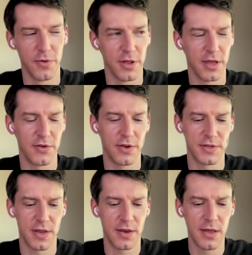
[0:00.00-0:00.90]
Really
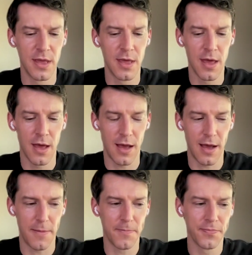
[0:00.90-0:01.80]
interesting.
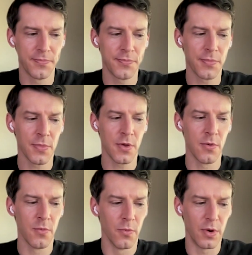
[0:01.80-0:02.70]
Um,
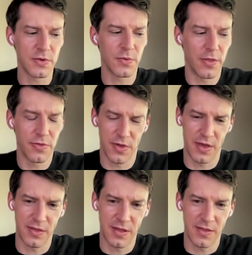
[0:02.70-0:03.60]
what's one
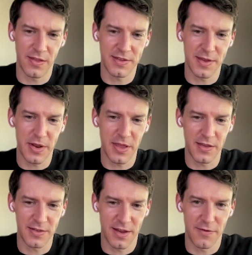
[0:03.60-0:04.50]
thing that somebody
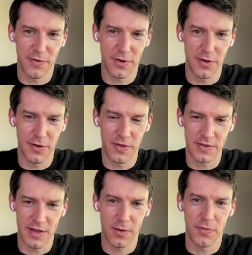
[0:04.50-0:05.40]
has done for you
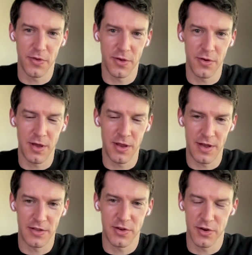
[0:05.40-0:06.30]
that's helped you
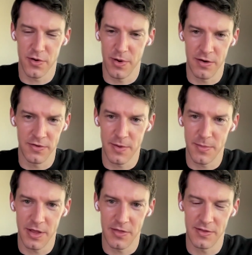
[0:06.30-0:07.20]
advance your career?
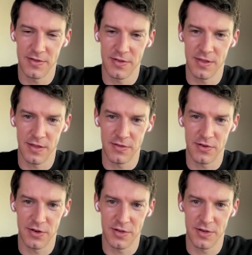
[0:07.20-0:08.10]
Somebody that's
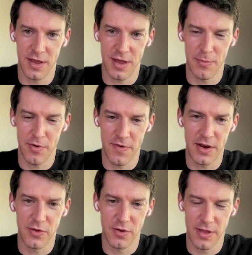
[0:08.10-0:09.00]
just
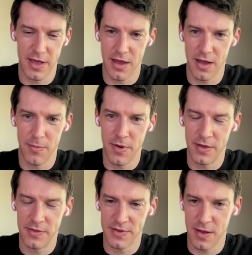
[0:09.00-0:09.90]
provided you a leg up
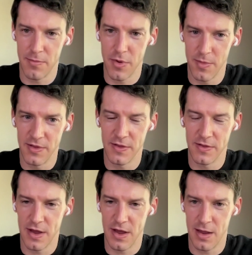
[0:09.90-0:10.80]
at some moment in
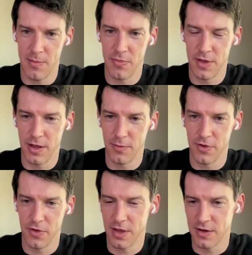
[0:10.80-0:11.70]
time that helped
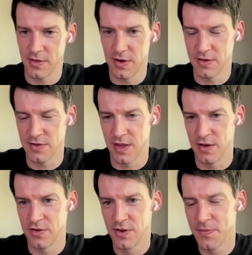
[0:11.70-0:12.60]
you get to the next
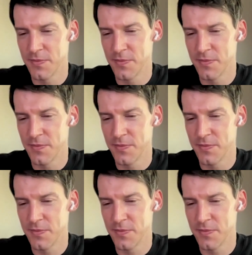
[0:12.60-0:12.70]
stage.